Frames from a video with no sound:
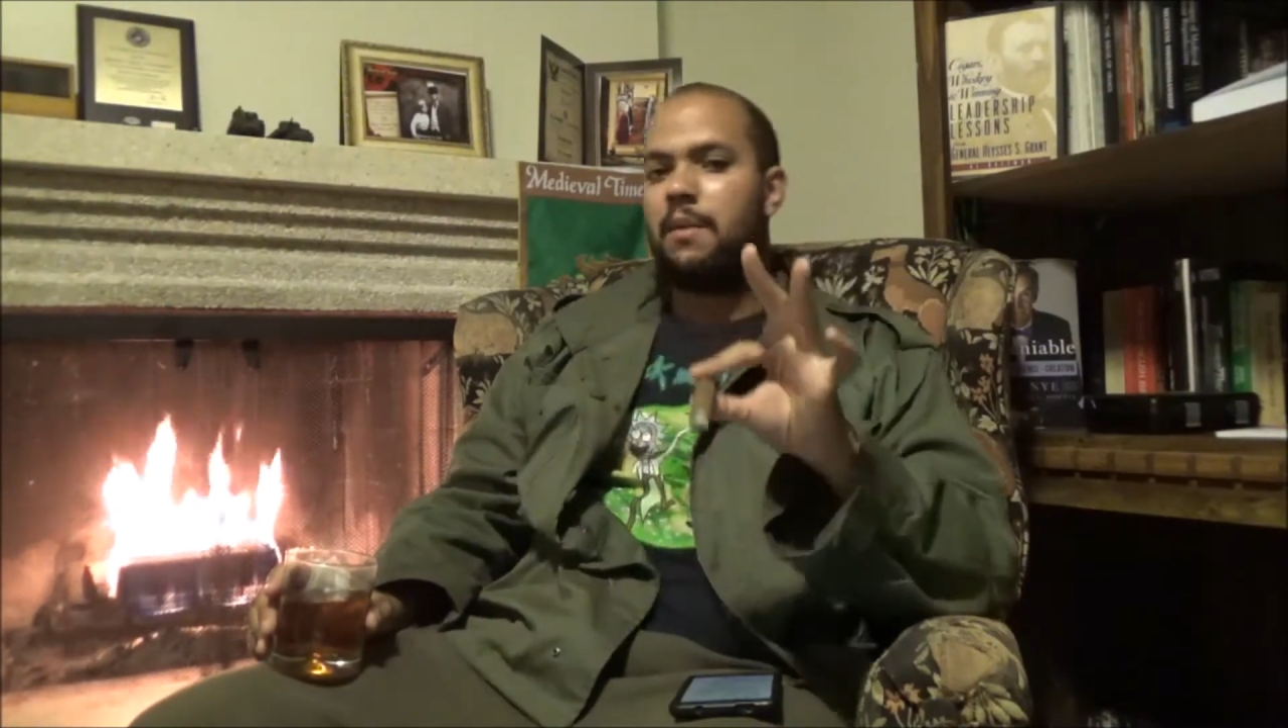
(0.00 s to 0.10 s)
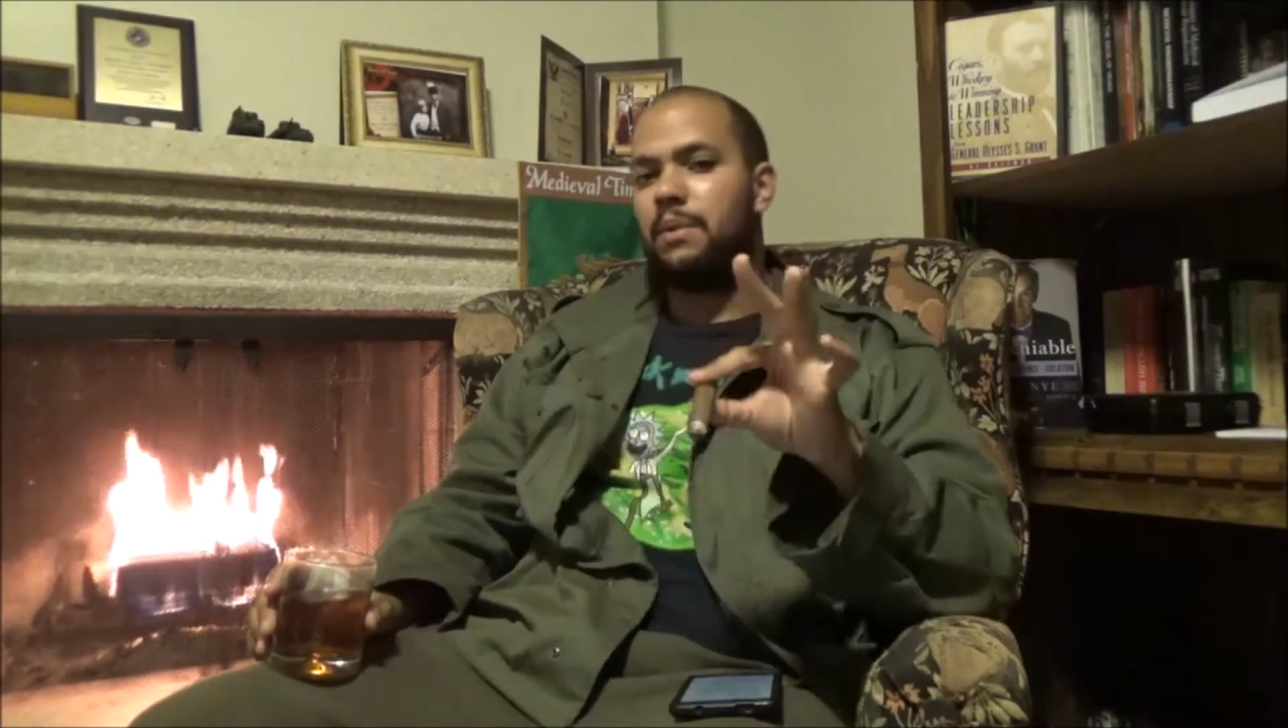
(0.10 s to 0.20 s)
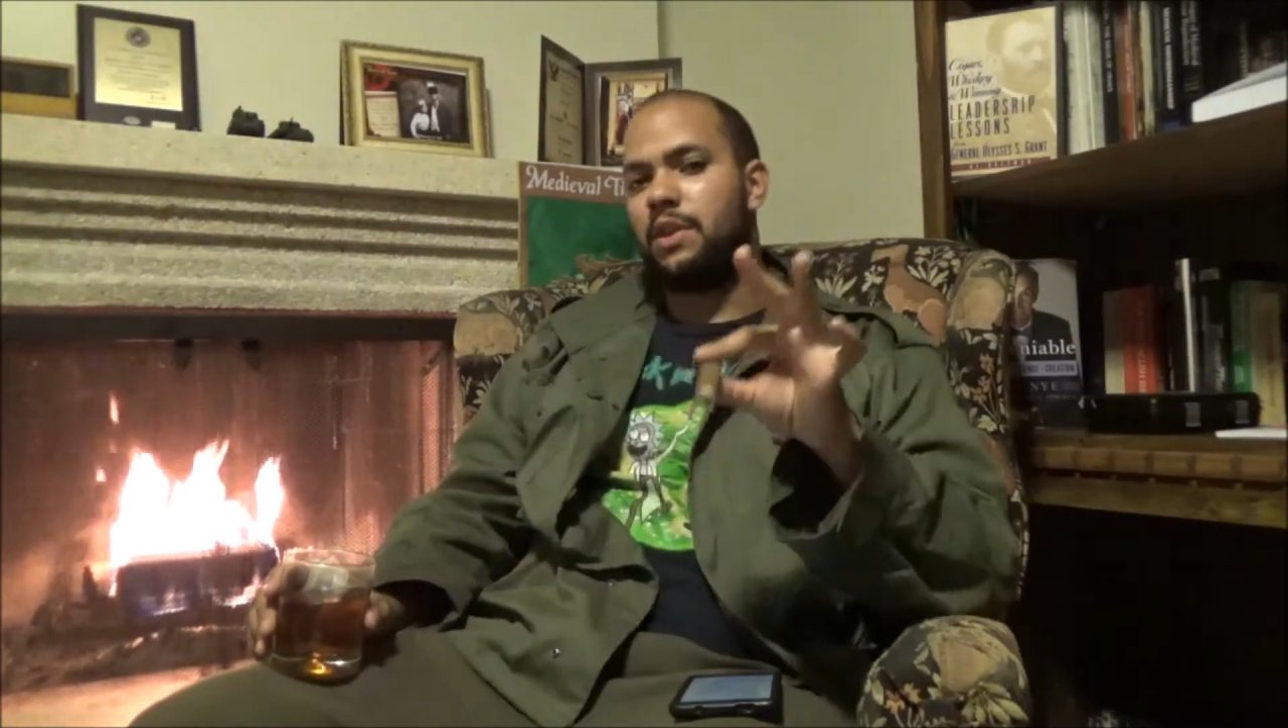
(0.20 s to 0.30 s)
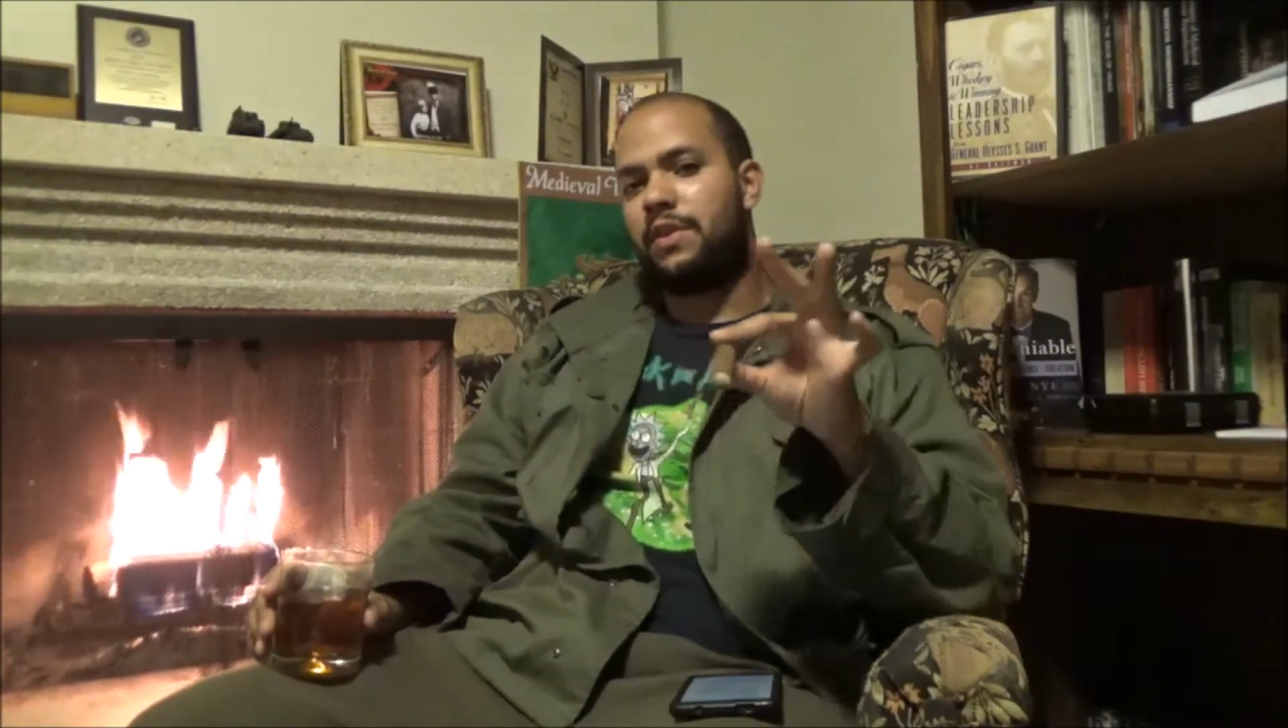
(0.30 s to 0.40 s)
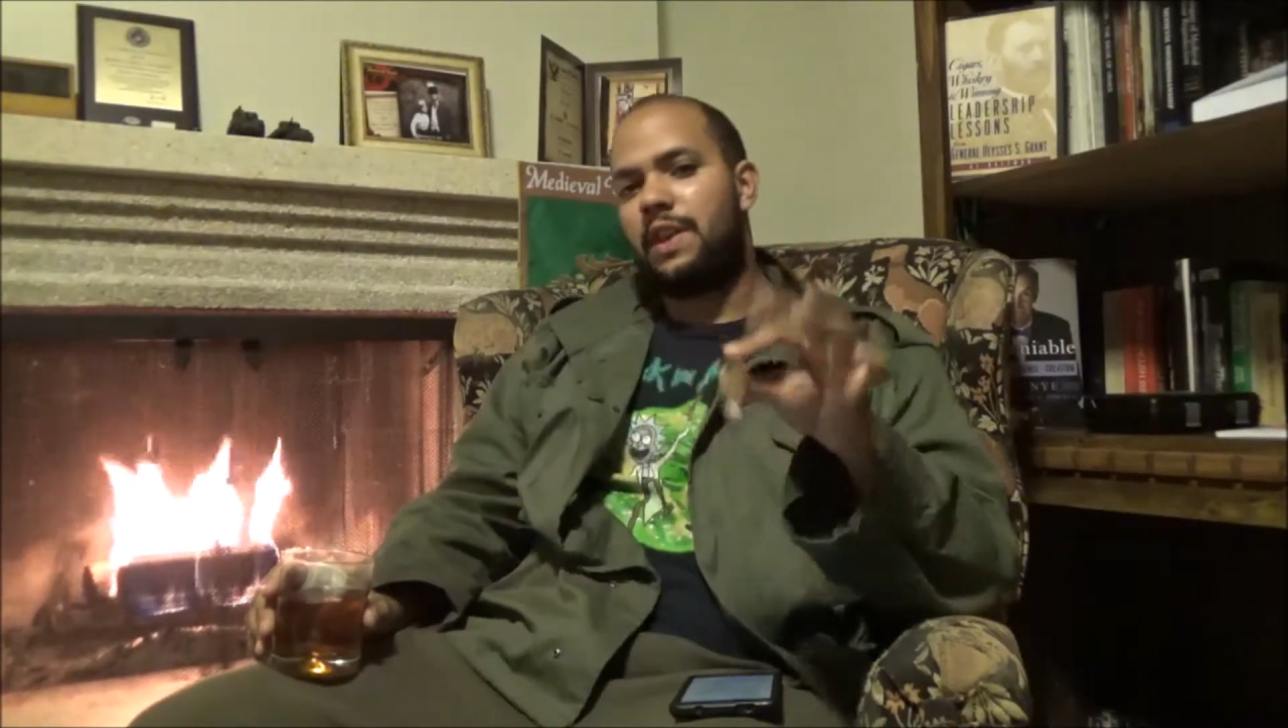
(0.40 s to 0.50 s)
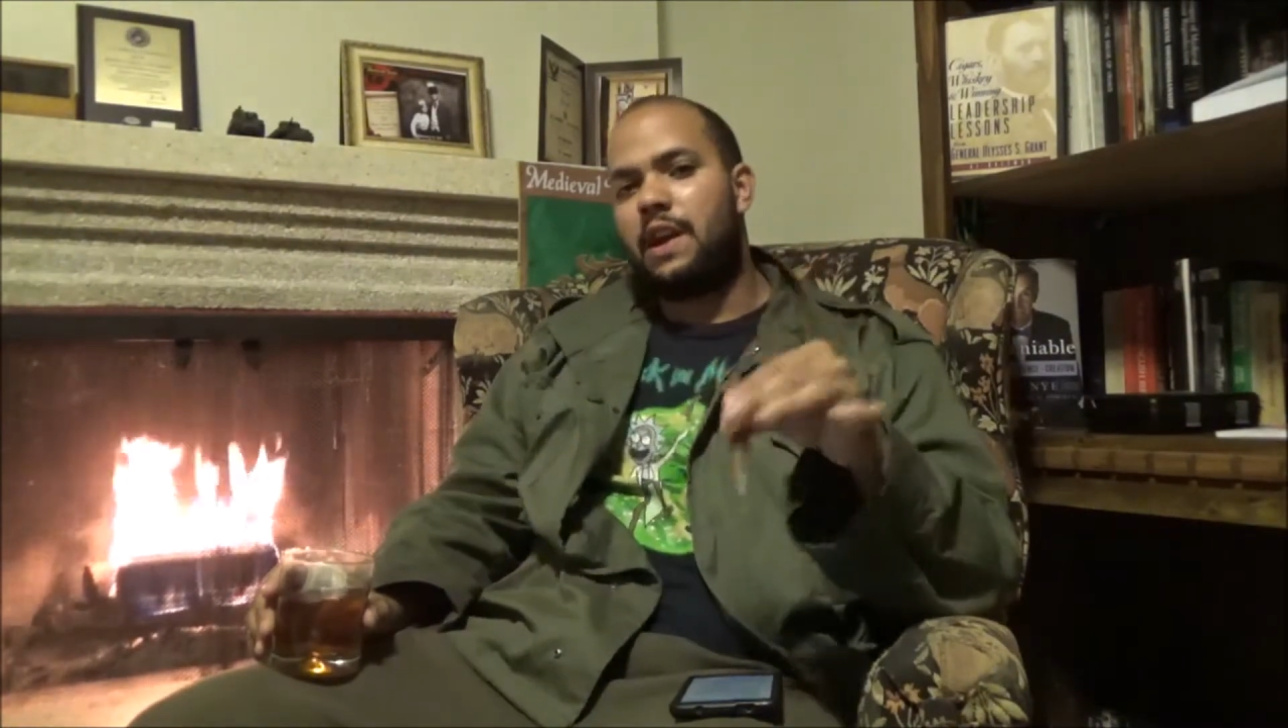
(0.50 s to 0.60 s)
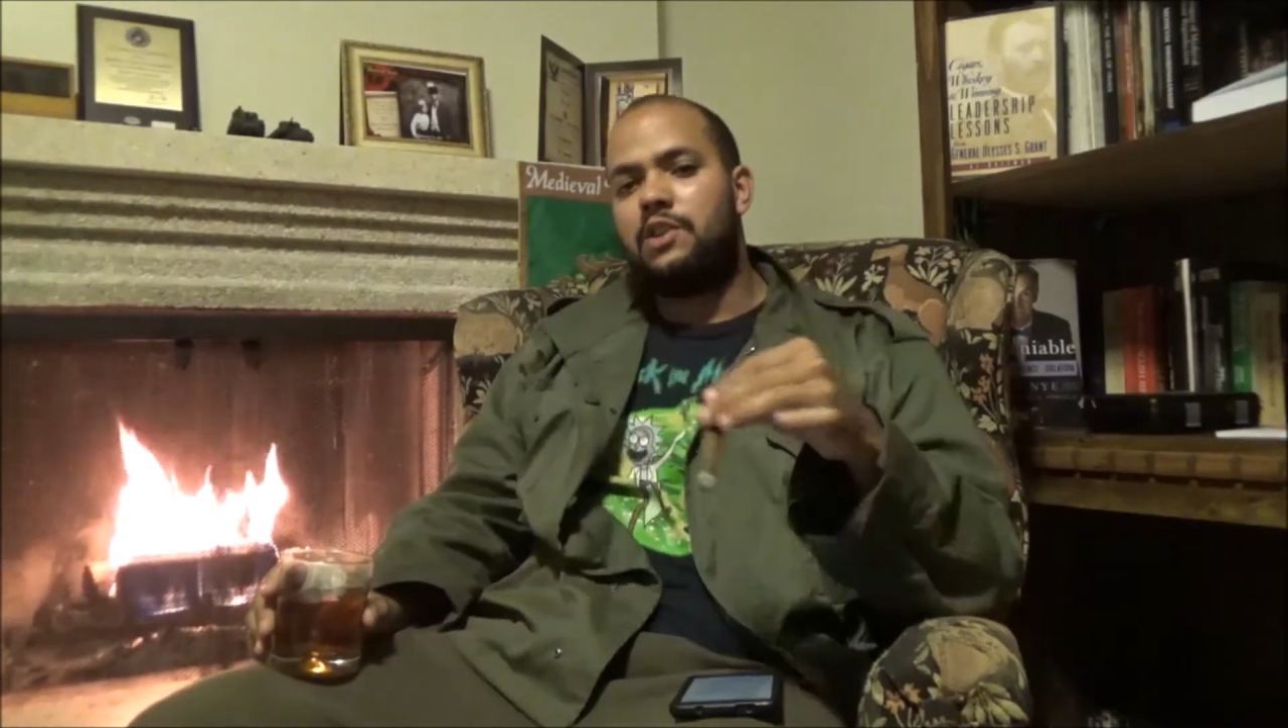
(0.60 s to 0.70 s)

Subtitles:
but the thing I